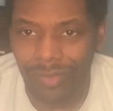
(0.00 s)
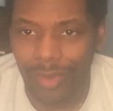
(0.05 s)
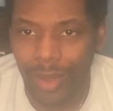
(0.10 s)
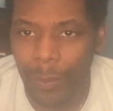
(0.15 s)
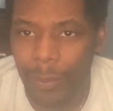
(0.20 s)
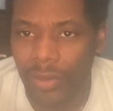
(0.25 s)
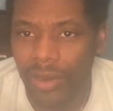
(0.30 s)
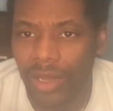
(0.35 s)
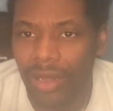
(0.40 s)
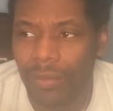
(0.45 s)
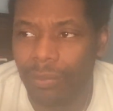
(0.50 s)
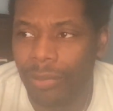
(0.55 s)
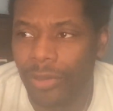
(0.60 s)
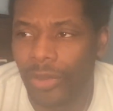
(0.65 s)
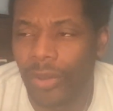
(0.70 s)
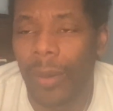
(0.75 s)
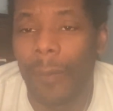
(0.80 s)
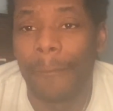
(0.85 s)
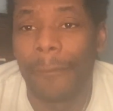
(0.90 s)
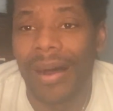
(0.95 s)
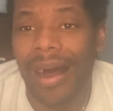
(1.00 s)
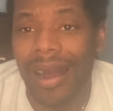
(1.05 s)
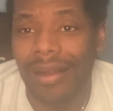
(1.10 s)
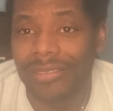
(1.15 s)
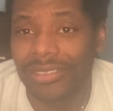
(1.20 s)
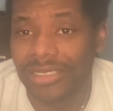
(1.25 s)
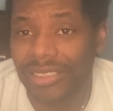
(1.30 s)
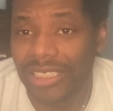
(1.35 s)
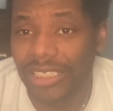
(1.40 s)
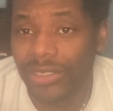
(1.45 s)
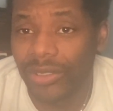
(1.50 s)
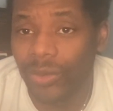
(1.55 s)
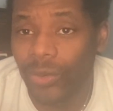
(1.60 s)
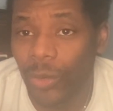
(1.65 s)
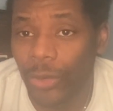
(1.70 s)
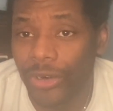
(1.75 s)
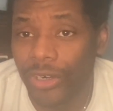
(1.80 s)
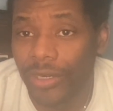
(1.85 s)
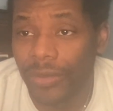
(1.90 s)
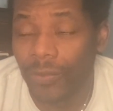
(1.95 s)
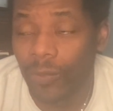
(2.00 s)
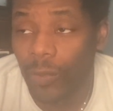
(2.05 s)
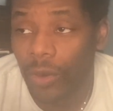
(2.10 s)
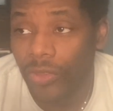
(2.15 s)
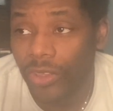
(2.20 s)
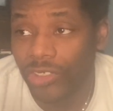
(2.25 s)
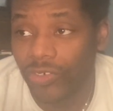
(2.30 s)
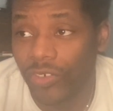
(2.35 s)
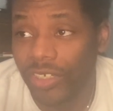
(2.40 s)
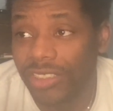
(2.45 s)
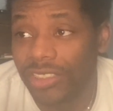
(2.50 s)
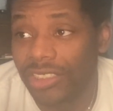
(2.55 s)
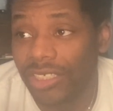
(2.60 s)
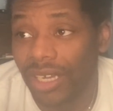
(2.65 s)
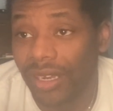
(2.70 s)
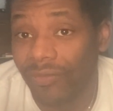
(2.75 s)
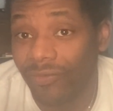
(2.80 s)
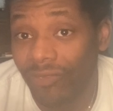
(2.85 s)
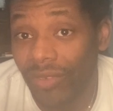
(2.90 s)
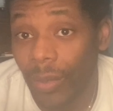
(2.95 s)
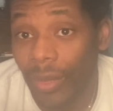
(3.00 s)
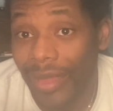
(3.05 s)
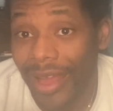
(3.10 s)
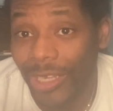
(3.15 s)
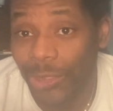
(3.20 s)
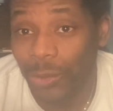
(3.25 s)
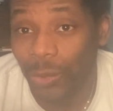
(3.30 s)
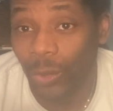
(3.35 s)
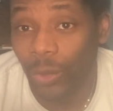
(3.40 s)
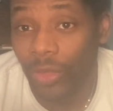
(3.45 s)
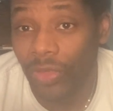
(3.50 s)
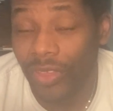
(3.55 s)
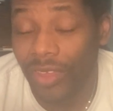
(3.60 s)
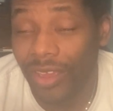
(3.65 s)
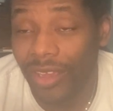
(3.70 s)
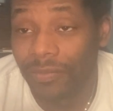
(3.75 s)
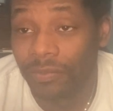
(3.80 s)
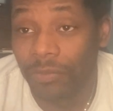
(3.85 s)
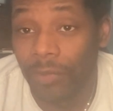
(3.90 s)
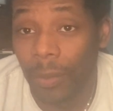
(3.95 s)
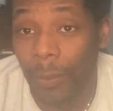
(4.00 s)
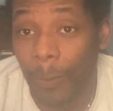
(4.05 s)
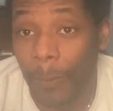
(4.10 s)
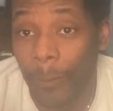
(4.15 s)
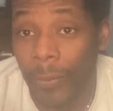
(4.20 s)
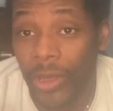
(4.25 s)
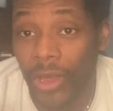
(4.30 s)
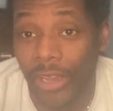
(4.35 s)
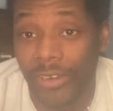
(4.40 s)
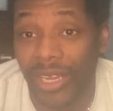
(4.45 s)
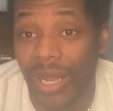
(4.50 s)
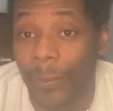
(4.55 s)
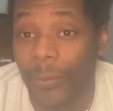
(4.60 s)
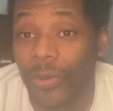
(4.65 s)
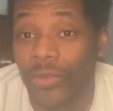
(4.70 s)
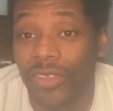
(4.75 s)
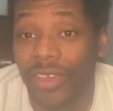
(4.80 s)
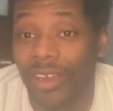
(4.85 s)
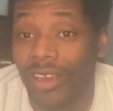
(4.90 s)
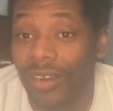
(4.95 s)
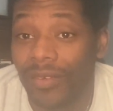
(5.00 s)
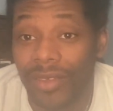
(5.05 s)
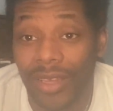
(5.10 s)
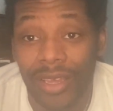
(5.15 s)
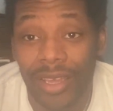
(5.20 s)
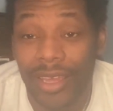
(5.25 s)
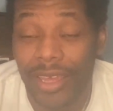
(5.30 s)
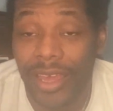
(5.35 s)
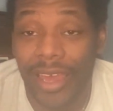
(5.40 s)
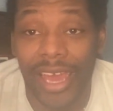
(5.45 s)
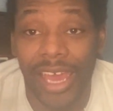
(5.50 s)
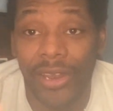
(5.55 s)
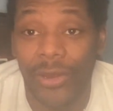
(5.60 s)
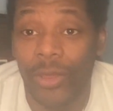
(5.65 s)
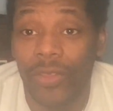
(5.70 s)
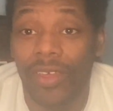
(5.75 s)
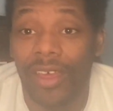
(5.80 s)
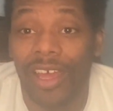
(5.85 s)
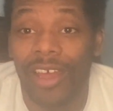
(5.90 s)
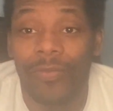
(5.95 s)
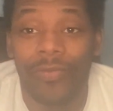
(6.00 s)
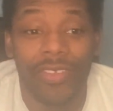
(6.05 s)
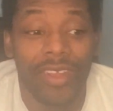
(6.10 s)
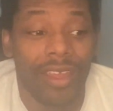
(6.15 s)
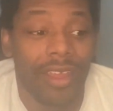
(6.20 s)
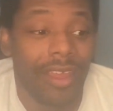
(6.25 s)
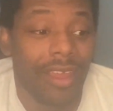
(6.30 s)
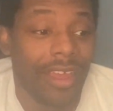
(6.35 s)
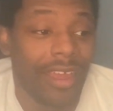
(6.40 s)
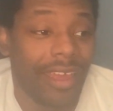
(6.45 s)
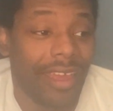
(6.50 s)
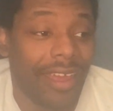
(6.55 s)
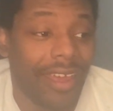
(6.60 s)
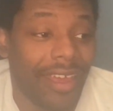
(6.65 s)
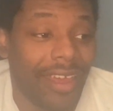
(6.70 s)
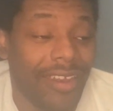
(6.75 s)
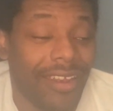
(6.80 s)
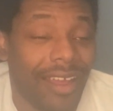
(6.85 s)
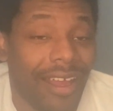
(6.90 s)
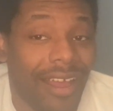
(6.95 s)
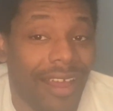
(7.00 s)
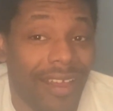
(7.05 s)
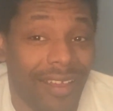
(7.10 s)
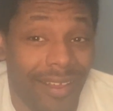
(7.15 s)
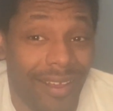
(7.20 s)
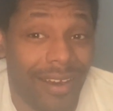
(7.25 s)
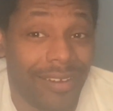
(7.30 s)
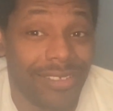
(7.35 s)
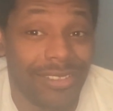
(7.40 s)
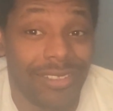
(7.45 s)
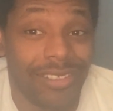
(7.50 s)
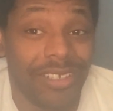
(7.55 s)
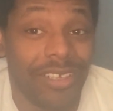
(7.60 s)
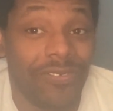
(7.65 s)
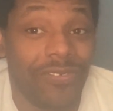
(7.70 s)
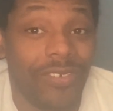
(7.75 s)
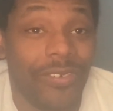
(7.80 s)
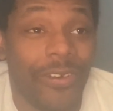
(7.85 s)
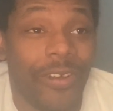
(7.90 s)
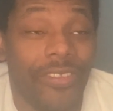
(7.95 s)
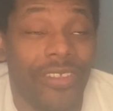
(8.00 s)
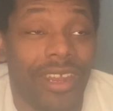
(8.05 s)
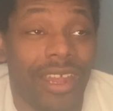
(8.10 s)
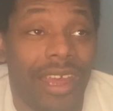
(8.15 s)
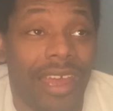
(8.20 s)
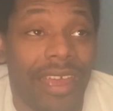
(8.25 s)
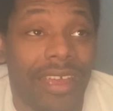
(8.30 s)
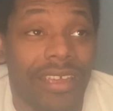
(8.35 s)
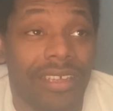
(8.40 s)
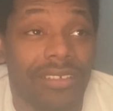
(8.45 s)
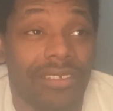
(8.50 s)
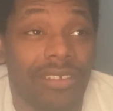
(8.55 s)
put a little box in the corner with a screenshot from the actual thing, put number there, and do that. And I honestly feel that I could